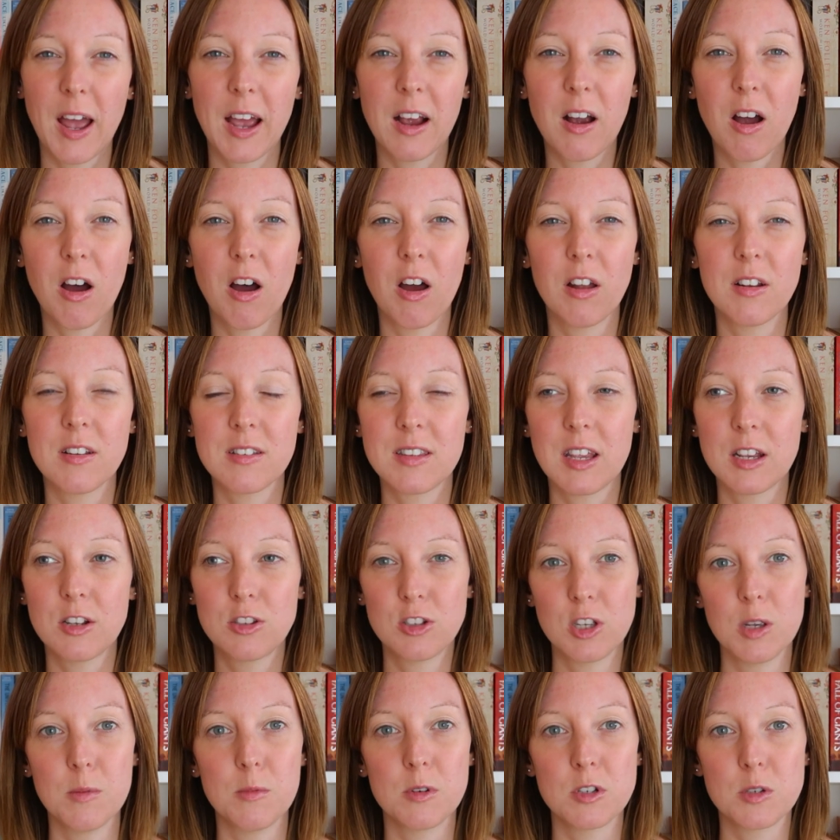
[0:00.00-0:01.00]
I can't
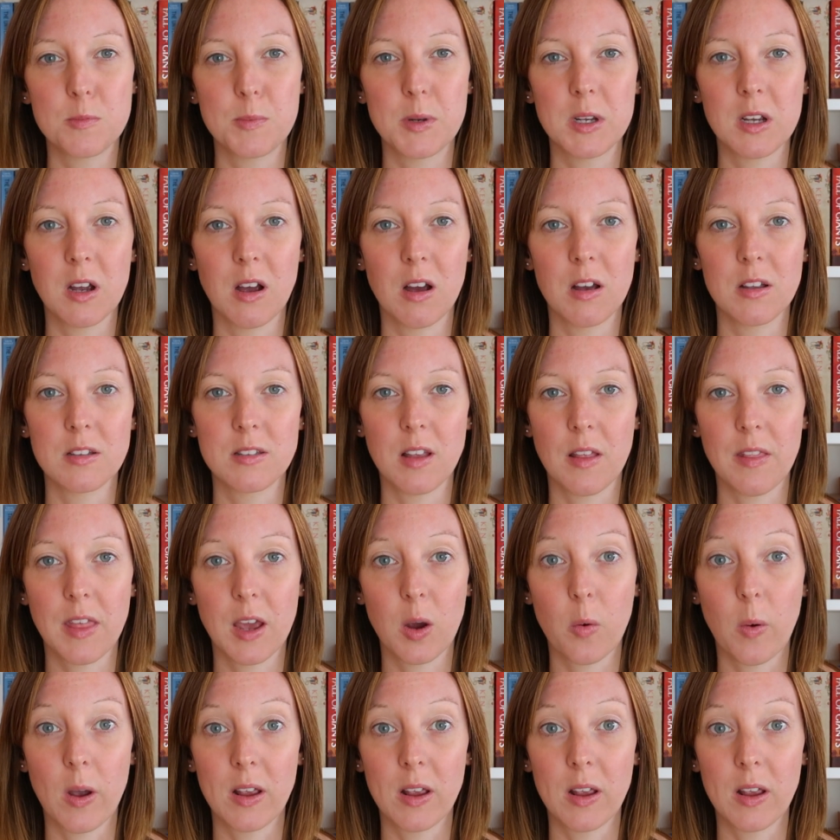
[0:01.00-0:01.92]
say too much because they're